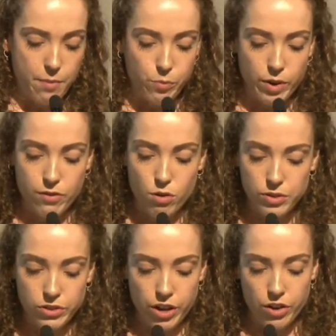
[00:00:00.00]
We've
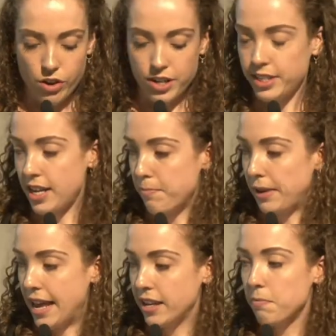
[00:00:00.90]
also got a
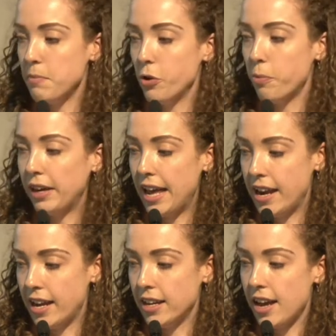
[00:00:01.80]
blank meal
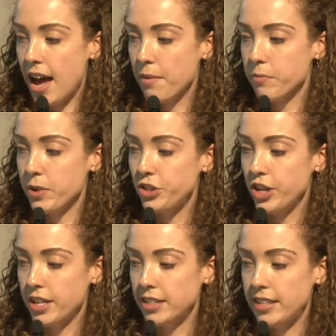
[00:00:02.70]
planner, which you
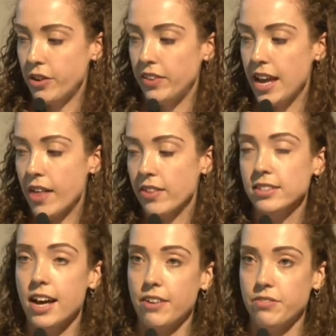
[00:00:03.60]
can see on the other
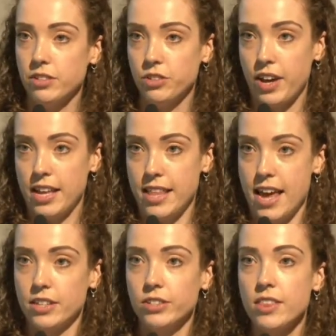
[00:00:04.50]
side of the screen
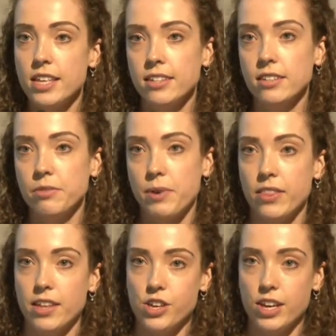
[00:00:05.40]
there. So this is the one
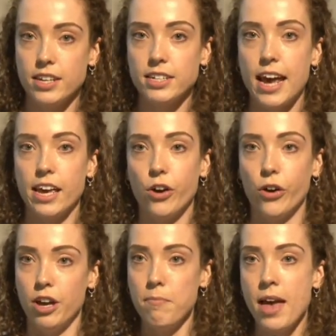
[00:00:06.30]
that you can take
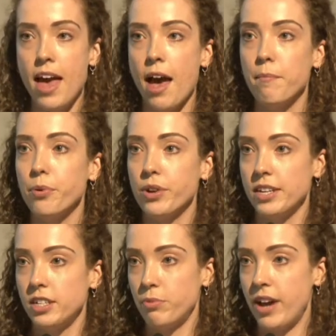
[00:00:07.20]
home and put
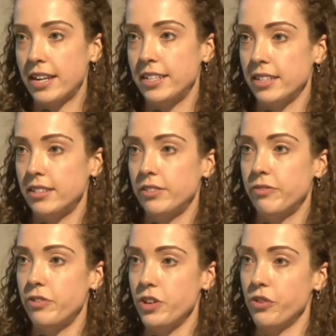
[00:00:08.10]
into practice
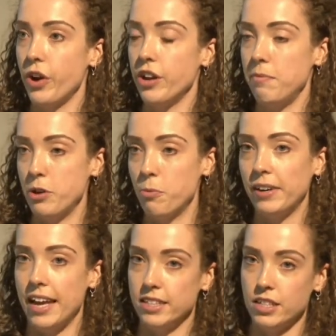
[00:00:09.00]
for your own meal
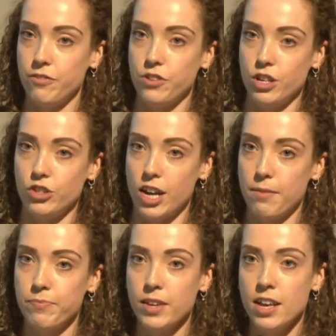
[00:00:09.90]
plans in future.
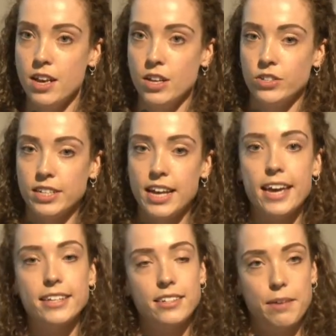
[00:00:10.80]
So
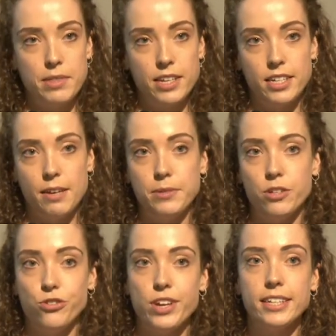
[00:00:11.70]
take some of the tips
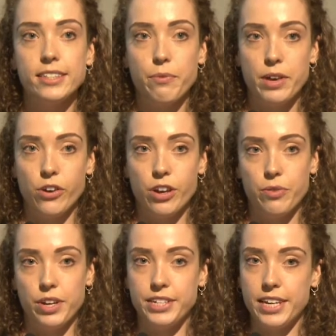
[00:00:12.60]
and tricks that we go
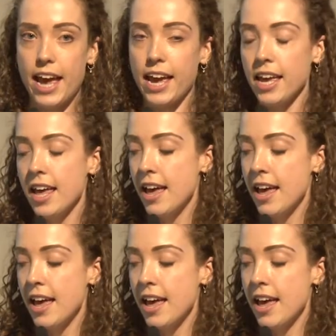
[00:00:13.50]
through today,